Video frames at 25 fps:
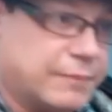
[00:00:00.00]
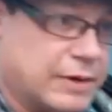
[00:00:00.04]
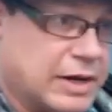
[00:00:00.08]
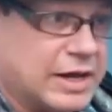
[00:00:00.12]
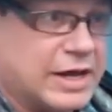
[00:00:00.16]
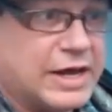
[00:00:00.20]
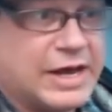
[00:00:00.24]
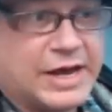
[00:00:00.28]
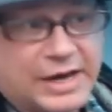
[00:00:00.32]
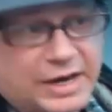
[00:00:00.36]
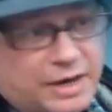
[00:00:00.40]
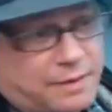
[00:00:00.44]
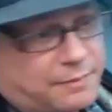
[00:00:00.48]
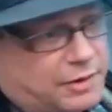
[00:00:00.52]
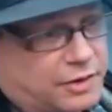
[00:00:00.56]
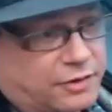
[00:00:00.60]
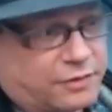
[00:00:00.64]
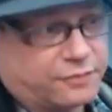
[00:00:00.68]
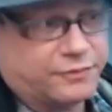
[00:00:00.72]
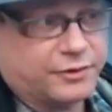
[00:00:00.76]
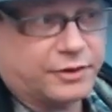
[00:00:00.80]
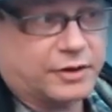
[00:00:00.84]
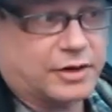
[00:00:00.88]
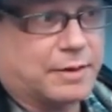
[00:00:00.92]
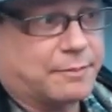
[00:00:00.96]
Uh, and a
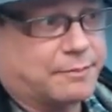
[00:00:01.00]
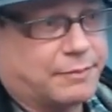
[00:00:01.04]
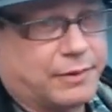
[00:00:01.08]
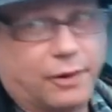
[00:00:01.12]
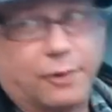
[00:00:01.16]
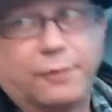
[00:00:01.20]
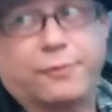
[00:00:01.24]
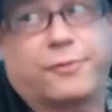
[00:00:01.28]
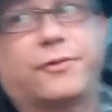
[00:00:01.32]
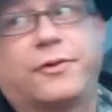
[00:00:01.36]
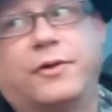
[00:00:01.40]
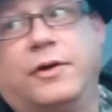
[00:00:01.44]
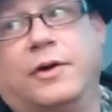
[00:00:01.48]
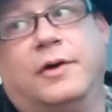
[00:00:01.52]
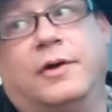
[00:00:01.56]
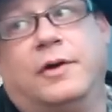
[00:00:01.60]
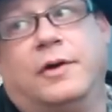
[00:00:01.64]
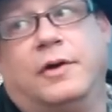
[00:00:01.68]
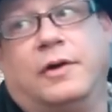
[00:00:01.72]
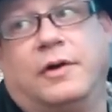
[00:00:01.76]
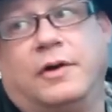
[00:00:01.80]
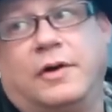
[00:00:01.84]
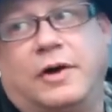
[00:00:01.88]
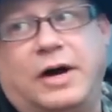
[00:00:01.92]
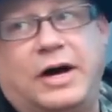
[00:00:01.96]
mother figure. I'm both.
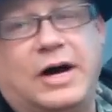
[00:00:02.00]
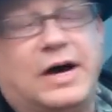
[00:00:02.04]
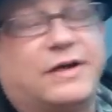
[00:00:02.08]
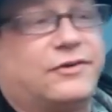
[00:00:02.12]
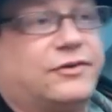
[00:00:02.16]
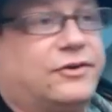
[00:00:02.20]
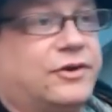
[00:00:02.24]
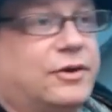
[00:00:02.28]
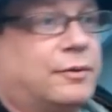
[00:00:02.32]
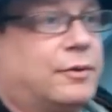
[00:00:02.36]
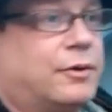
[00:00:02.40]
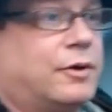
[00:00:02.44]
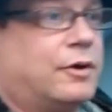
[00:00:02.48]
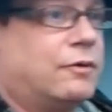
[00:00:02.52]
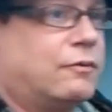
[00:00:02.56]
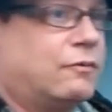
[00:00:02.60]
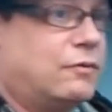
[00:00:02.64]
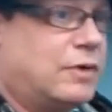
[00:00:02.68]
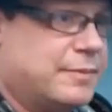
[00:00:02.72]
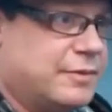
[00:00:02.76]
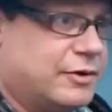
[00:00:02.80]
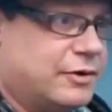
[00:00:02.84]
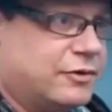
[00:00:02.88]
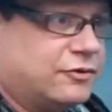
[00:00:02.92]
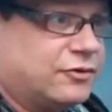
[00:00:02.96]
I have to deal with her
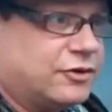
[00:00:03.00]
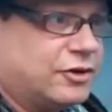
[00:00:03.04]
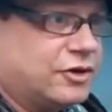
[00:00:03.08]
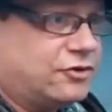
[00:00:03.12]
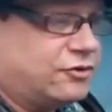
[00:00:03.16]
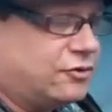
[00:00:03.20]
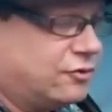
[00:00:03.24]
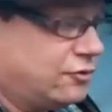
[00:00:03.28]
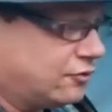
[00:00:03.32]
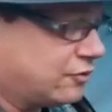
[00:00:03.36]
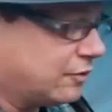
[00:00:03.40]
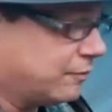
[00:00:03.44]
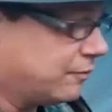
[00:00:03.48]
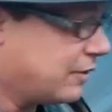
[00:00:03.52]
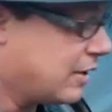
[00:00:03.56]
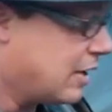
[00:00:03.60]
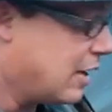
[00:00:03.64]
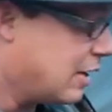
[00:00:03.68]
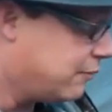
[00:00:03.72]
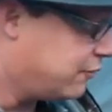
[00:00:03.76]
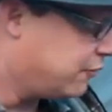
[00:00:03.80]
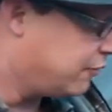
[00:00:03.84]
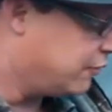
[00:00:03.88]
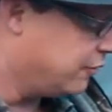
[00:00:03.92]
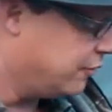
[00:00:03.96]
women's issues
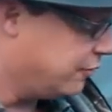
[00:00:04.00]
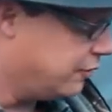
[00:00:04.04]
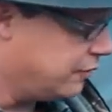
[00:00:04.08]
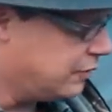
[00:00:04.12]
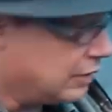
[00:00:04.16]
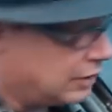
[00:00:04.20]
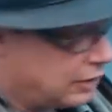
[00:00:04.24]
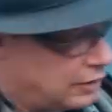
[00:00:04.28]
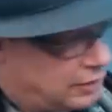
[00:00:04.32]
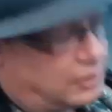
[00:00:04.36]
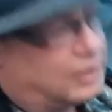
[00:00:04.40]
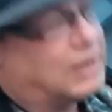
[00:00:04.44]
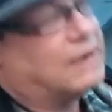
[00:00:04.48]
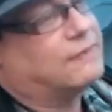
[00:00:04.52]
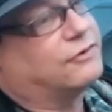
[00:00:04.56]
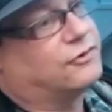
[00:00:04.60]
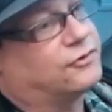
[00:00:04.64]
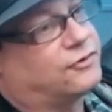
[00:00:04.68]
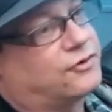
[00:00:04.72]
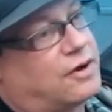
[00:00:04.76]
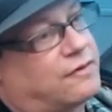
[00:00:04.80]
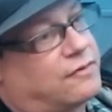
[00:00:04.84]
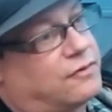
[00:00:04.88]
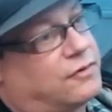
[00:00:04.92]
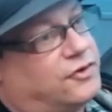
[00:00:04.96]
sometimes, too. I
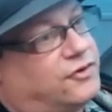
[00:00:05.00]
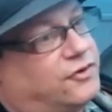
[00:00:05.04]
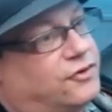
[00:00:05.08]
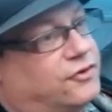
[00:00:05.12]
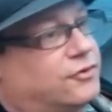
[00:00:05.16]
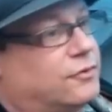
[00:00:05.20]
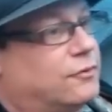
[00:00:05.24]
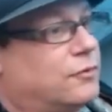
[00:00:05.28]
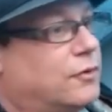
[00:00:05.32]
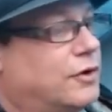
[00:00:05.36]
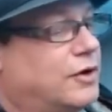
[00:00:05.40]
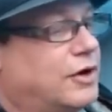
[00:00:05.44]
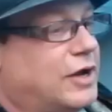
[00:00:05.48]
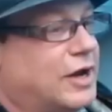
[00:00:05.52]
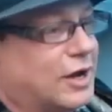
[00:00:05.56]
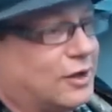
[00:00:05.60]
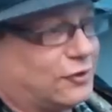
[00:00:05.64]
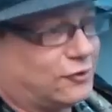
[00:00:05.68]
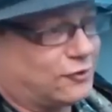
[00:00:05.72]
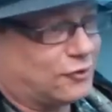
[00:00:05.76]
discovered recently. So one day I